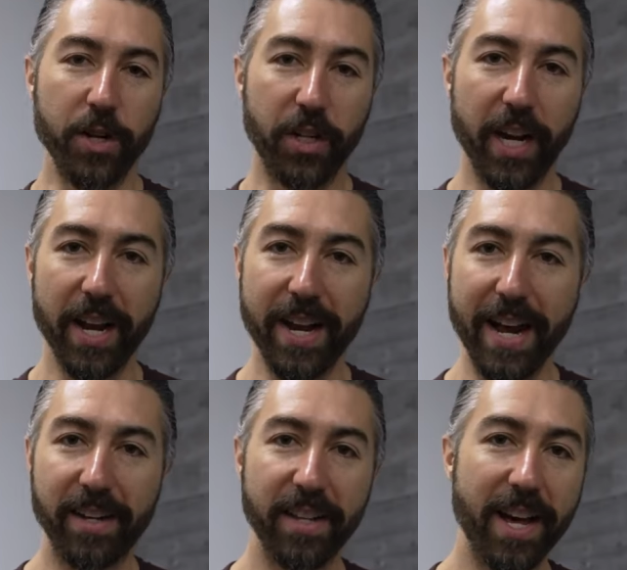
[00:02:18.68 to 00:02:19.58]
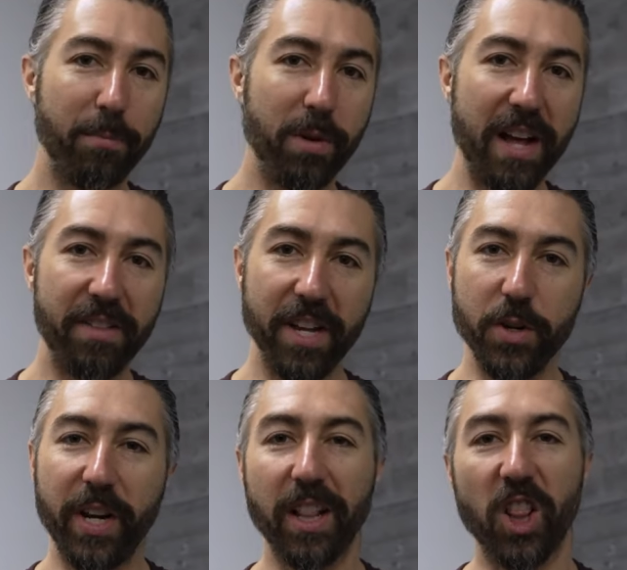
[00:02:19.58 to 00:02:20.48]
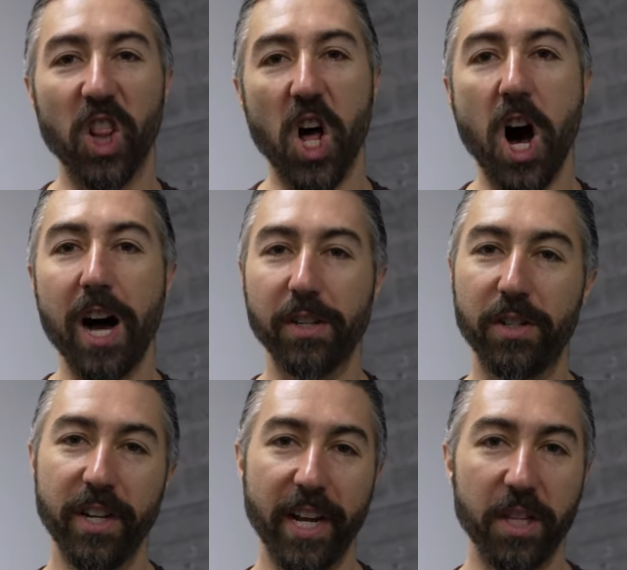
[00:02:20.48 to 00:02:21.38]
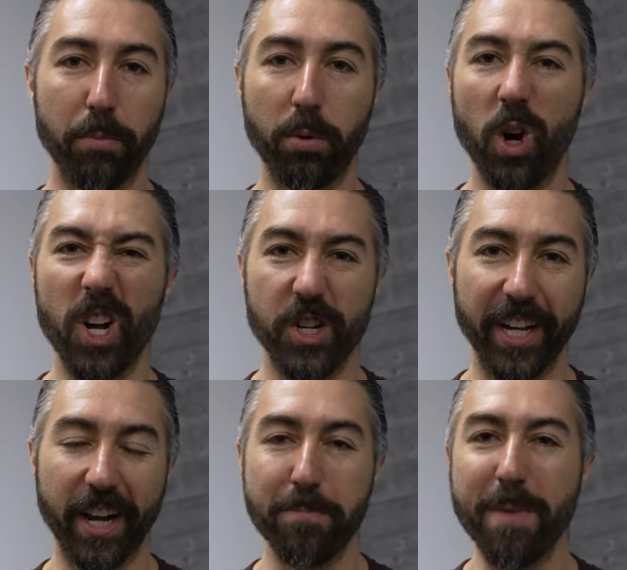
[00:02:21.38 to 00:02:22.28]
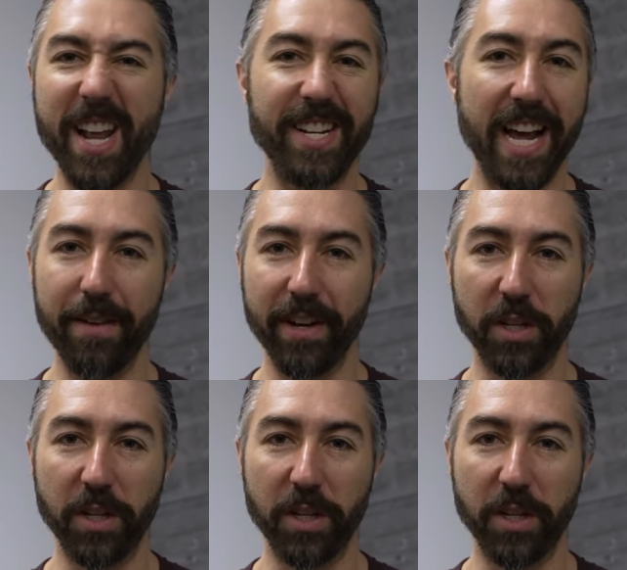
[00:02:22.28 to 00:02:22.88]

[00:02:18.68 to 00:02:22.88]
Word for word: You just connect to that breath and you get lost in the plunge, like a meditative